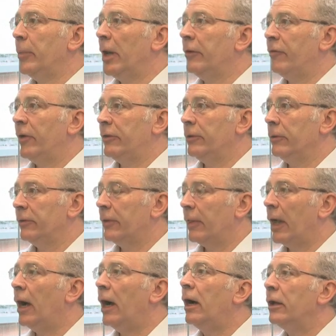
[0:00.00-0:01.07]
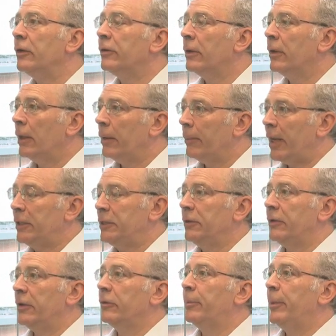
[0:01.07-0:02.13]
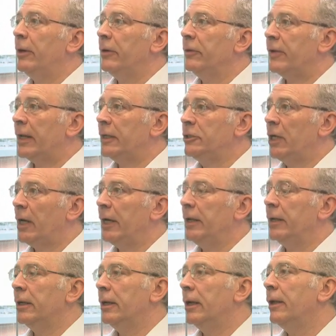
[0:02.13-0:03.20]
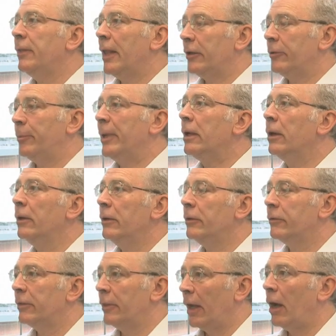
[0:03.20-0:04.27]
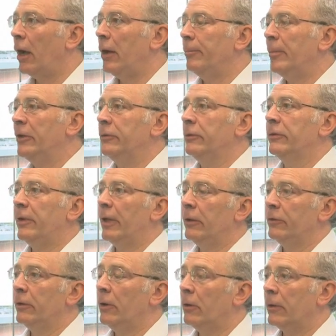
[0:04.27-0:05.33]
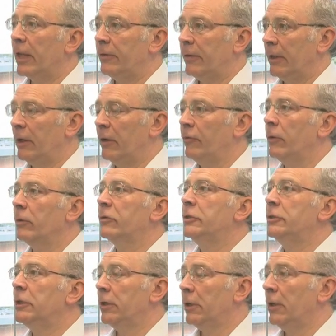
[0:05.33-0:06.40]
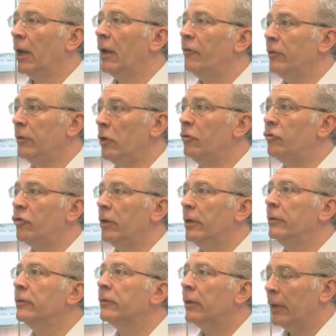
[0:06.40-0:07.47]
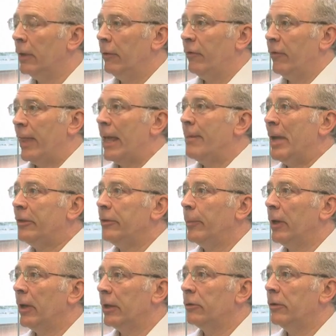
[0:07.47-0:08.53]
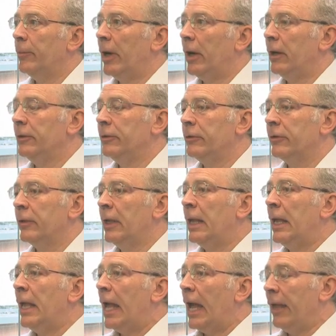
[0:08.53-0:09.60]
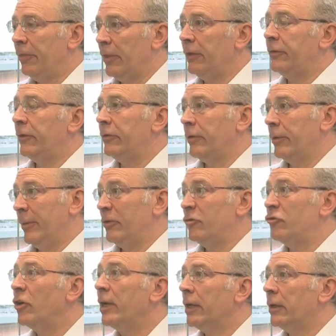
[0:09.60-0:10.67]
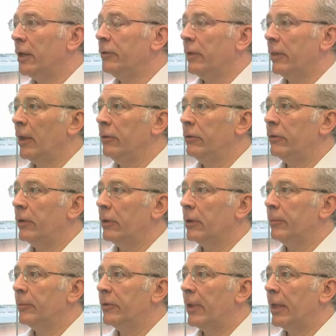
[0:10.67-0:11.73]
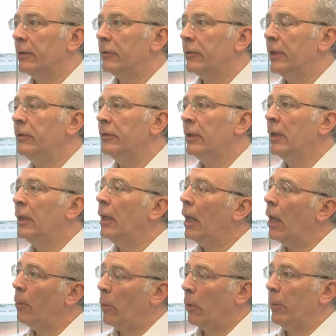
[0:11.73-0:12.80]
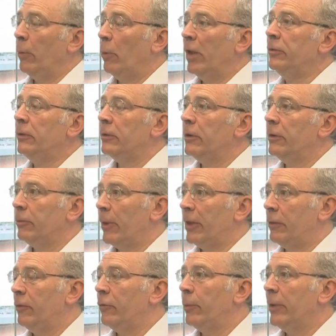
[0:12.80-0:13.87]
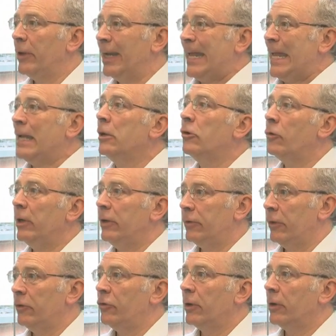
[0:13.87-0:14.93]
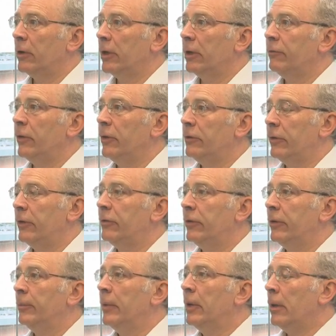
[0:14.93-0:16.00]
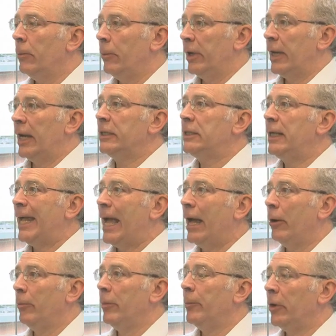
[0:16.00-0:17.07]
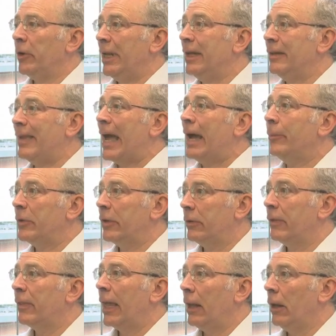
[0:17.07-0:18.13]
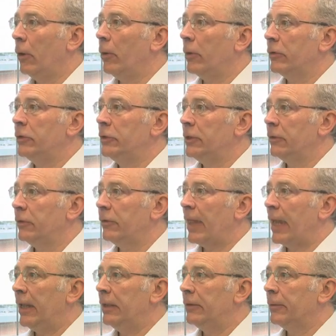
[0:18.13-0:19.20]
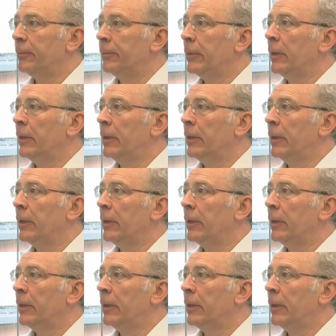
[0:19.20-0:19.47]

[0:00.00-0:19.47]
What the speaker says: a blood vessel to the heart, patients experience angina, and that's because the heart muscle cells are not getting enough oxygen and enough nutrients for their metabolic demands. And this system is triggered under those circumstances. And what we wonder is whether if we could increase the triggering of this system, we could actually help the body adapt to that low oxygen state.